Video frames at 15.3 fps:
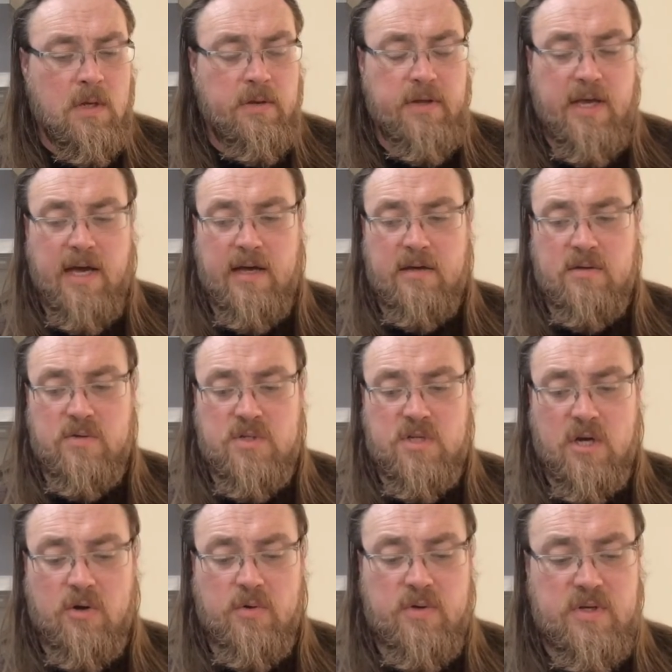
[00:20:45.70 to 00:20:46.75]
Yeah,
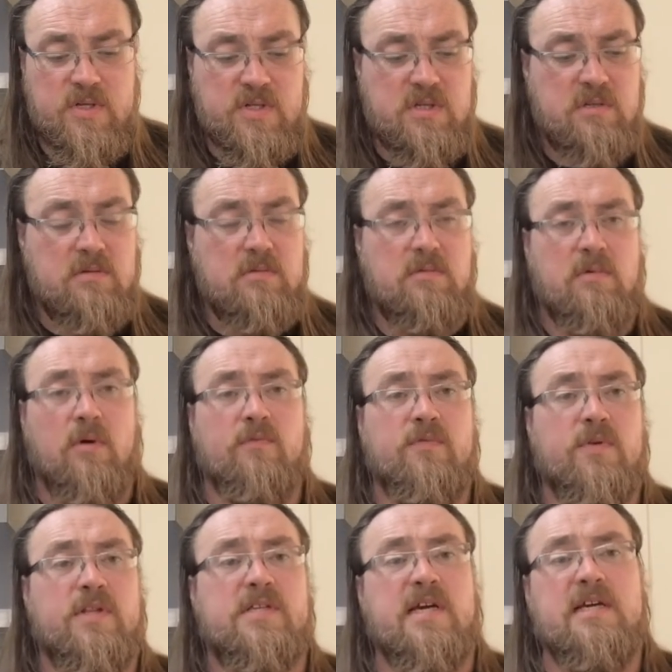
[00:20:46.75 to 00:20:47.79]
so it's on
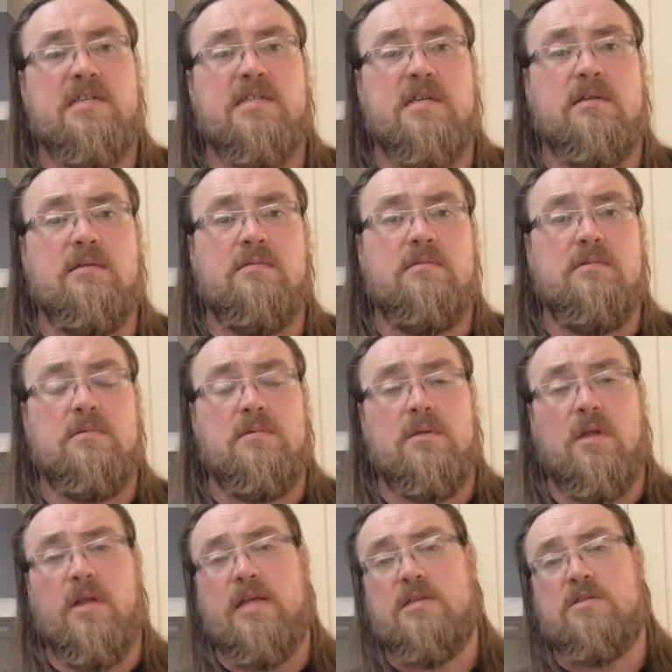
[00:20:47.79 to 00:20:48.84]
for the tasting.
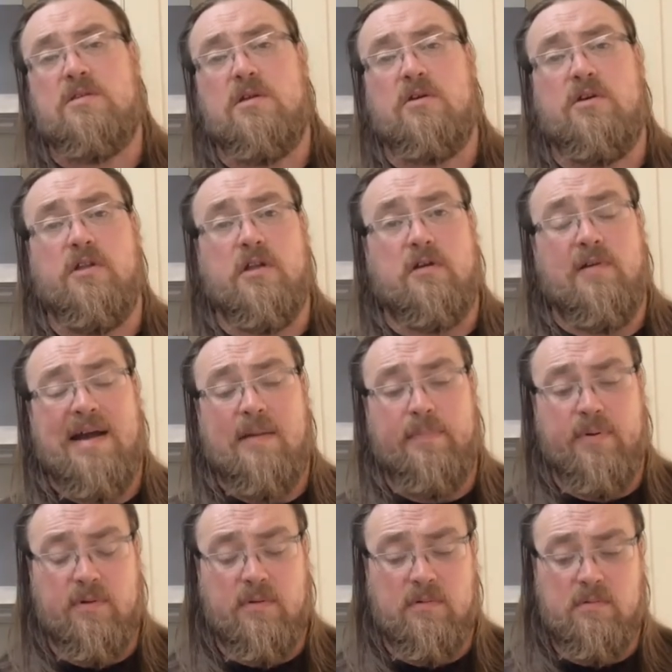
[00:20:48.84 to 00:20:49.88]
So let's cut the
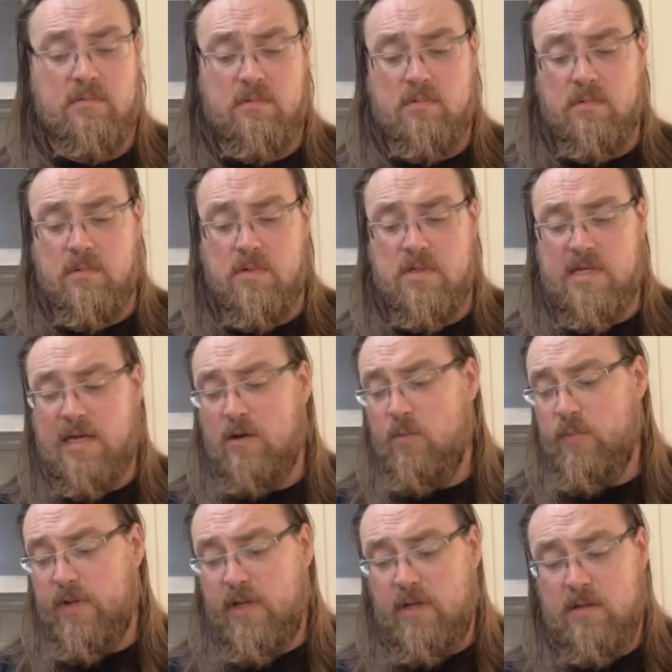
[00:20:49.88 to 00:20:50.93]
crap and let's get
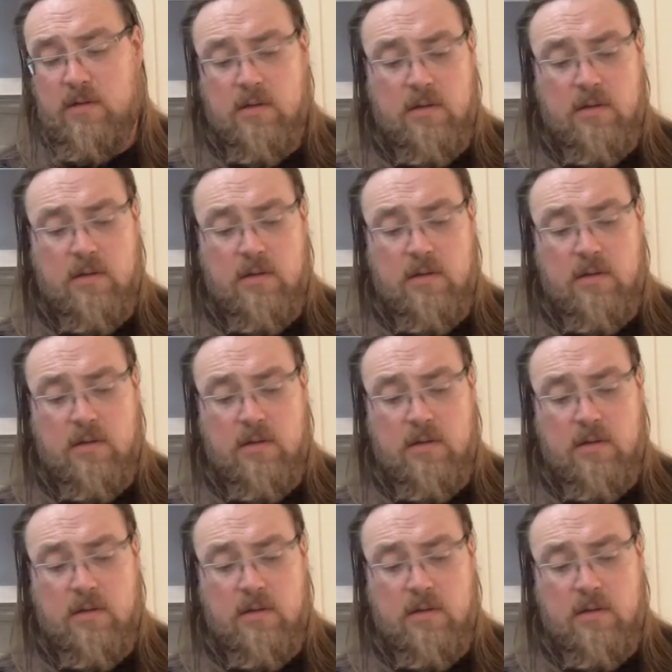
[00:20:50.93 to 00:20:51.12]
on with it.